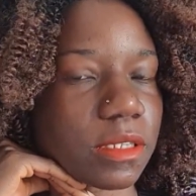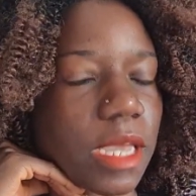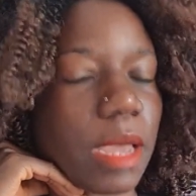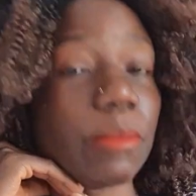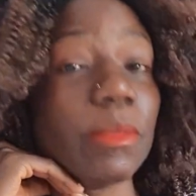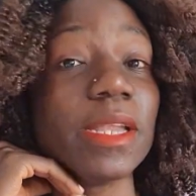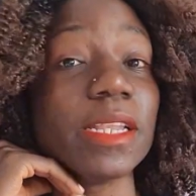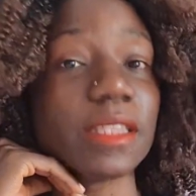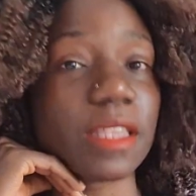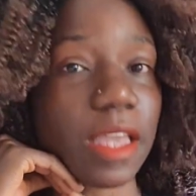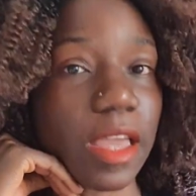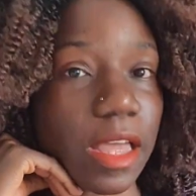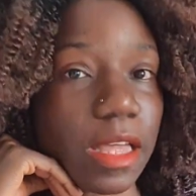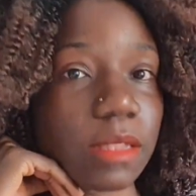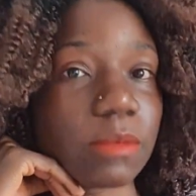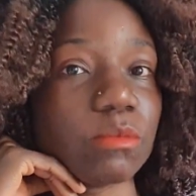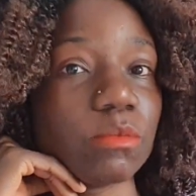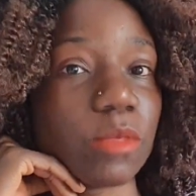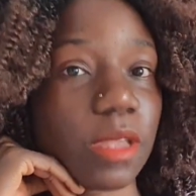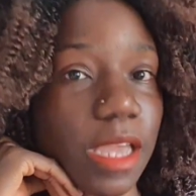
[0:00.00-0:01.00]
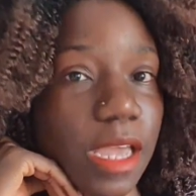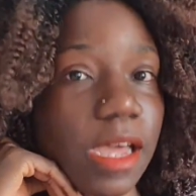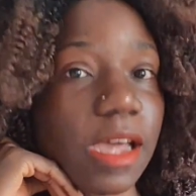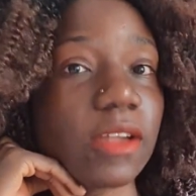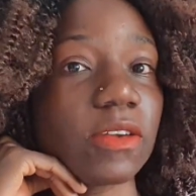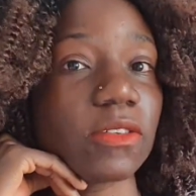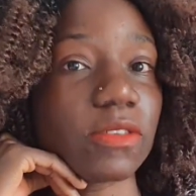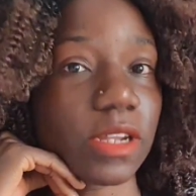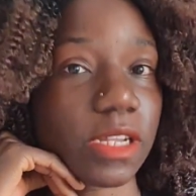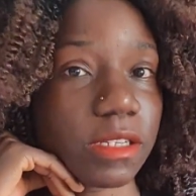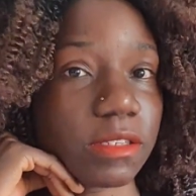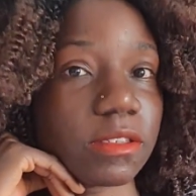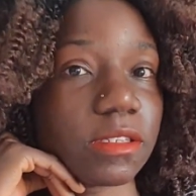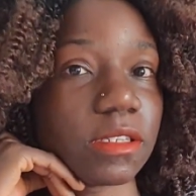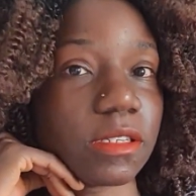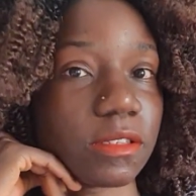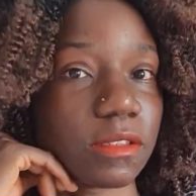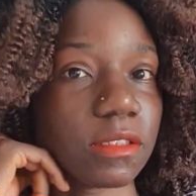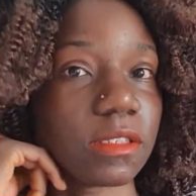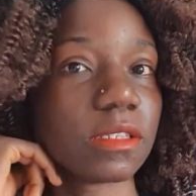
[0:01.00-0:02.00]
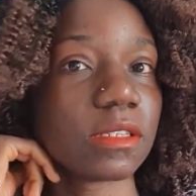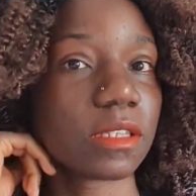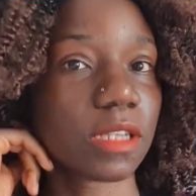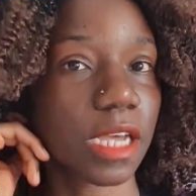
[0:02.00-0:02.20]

I mean, they are racist.